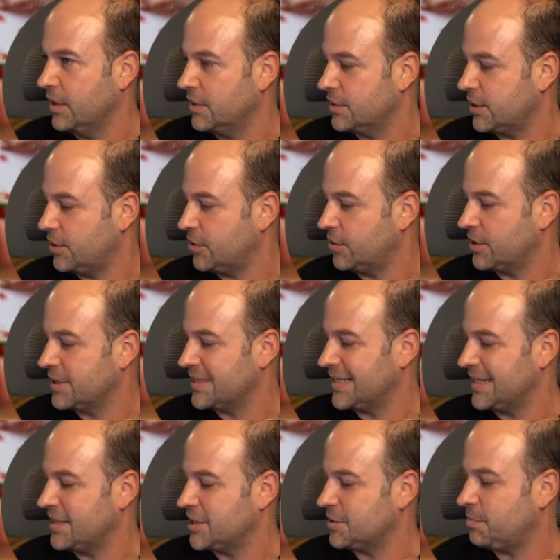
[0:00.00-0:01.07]
So you can see
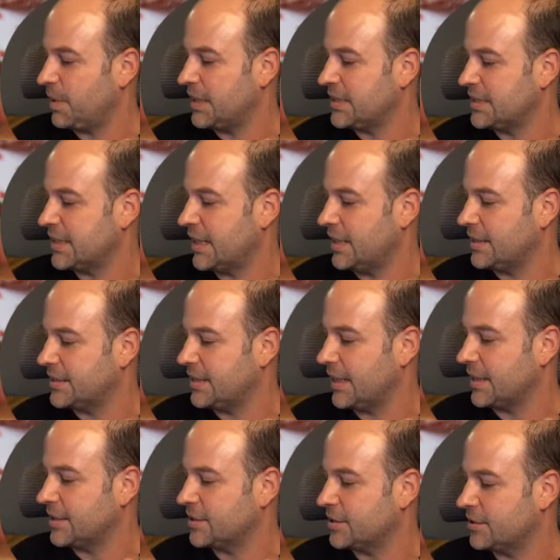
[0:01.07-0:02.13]
the space that it
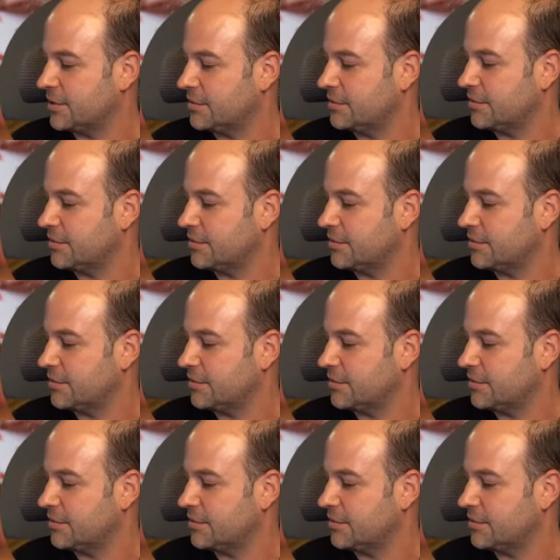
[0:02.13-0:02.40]
takes